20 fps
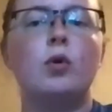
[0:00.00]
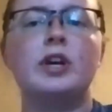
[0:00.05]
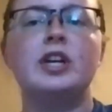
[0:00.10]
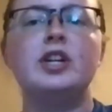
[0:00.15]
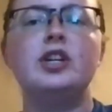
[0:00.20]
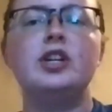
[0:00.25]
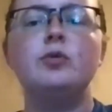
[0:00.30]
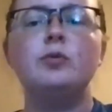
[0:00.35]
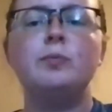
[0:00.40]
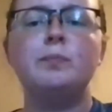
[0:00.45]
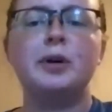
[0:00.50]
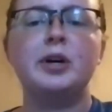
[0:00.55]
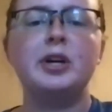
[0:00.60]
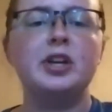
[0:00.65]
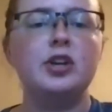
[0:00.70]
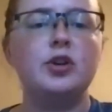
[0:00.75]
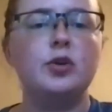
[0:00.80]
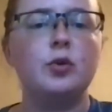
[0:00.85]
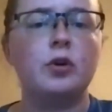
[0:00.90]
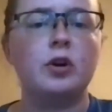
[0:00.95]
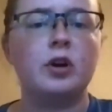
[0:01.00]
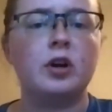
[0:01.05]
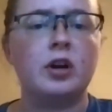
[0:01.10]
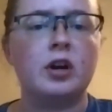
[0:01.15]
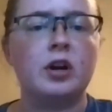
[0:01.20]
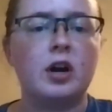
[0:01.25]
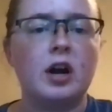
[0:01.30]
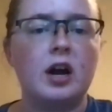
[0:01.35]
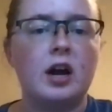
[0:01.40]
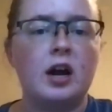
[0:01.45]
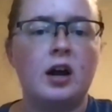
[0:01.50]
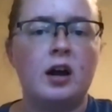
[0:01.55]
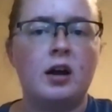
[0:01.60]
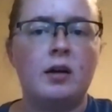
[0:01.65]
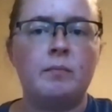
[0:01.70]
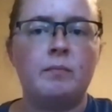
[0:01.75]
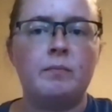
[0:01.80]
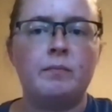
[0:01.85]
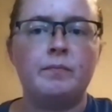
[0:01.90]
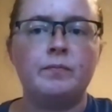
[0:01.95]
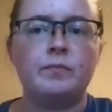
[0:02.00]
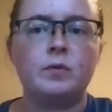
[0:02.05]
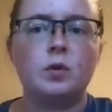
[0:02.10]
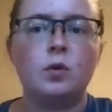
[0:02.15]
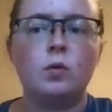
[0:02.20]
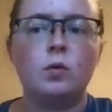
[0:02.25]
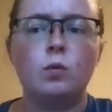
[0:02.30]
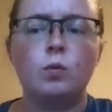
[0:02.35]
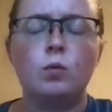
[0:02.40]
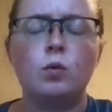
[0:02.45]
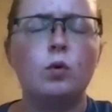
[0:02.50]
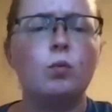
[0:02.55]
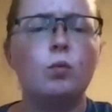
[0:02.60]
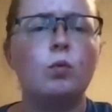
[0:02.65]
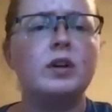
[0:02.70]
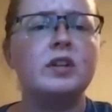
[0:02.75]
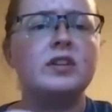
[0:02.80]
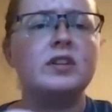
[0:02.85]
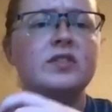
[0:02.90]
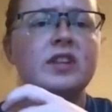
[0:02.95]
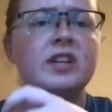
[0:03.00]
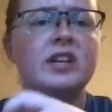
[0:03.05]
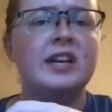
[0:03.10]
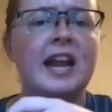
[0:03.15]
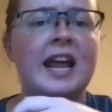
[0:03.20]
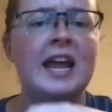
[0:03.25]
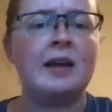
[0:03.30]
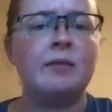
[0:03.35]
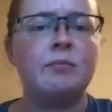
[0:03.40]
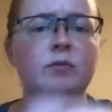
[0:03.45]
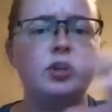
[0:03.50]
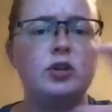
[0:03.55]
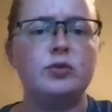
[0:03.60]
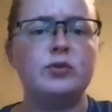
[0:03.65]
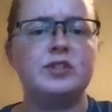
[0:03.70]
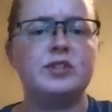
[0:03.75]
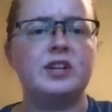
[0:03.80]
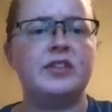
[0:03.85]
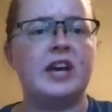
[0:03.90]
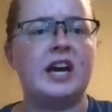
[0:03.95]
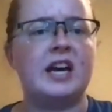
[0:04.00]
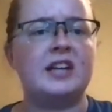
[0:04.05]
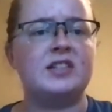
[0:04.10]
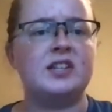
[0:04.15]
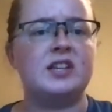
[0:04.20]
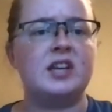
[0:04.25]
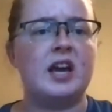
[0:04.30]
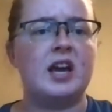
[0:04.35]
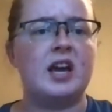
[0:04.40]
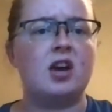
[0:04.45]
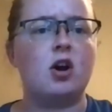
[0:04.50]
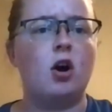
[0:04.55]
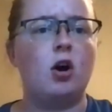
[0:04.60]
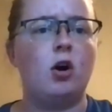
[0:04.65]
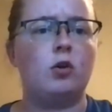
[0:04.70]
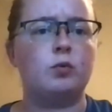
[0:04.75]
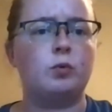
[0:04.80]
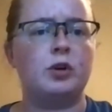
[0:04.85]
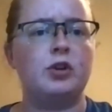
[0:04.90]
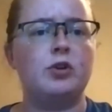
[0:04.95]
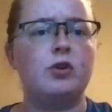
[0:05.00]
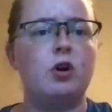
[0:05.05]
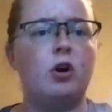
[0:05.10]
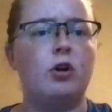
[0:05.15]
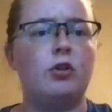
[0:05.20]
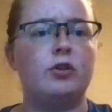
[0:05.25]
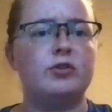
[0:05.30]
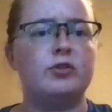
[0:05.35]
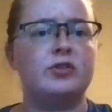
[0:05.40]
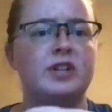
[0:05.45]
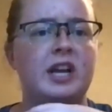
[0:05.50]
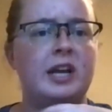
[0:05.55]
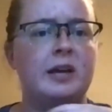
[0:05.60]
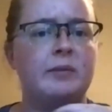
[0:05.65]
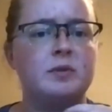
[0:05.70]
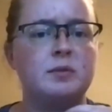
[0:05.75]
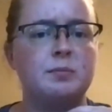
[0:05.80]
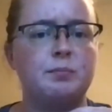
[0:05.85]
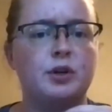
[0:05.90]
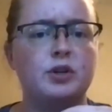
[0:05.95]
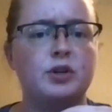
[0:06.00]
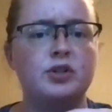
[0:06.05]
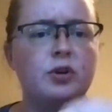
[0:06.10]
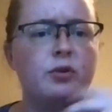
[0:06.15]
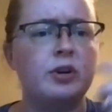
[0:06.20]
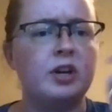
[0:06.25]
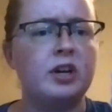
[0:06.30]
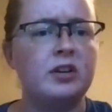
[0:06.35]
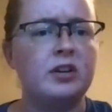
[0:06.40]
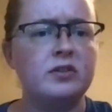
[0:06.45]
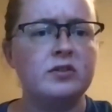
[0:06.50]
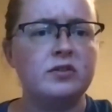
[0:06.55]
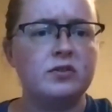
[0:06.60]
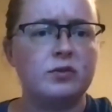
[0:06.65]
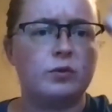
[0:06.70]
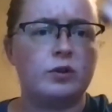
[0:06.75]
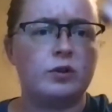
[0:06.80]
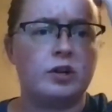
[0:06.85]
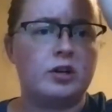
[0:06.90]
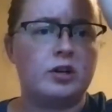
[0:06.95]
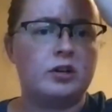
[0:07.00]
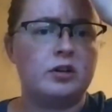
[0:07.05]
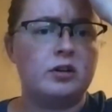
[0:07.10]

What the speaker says: can you put your, what is the name used in the SCA called? What do you call those names? Personas or?